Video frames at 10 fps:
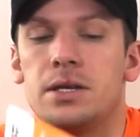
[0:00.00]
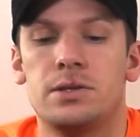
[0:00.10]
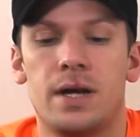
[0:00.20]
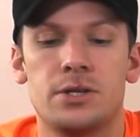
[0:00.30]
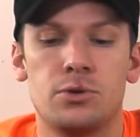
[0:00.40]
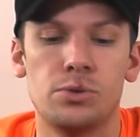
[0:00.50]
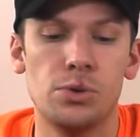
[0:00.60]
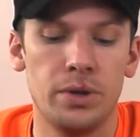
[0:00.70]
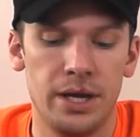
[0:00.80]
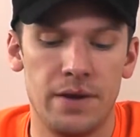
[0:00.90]
So that's
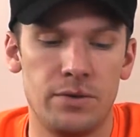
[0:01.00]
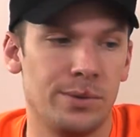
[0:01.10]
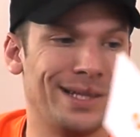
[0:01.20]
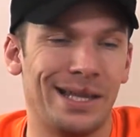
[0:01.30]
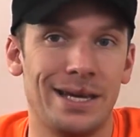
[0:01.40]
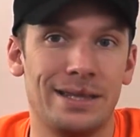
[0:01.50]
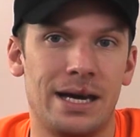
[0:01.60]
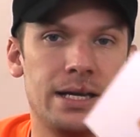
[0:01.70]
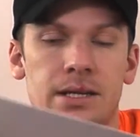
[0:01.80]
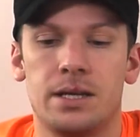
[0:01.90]
cool. If you really like
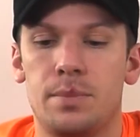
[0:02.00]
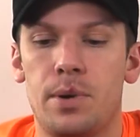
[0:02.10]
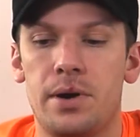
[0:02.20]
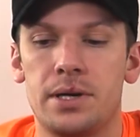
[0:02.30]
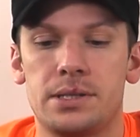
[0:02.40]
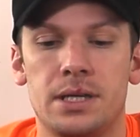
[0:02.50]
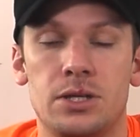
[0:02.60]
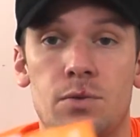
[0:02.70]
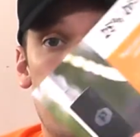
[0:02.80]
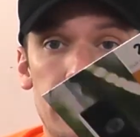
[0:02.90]
that product
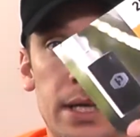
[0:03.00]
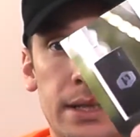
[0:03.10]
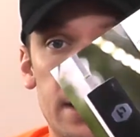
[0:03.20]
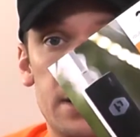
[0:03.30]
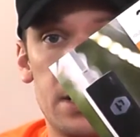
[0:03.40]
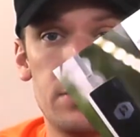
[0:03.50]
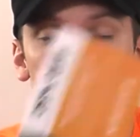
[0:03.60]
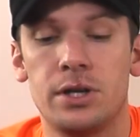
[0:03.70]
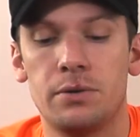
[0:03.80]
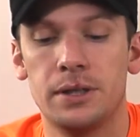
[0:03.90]
and you want to get that
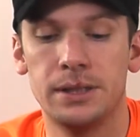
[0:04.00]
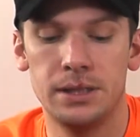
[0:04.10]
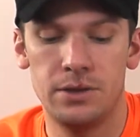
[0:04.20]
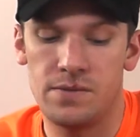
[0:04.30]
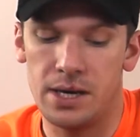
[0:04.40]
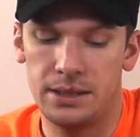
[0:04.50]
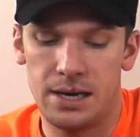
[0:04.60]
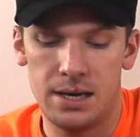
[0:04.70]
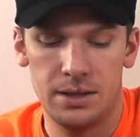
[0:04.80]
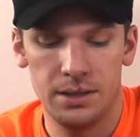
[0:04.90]
accessory to go with it, you've got
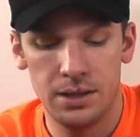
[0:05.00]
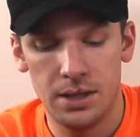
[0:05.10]
that.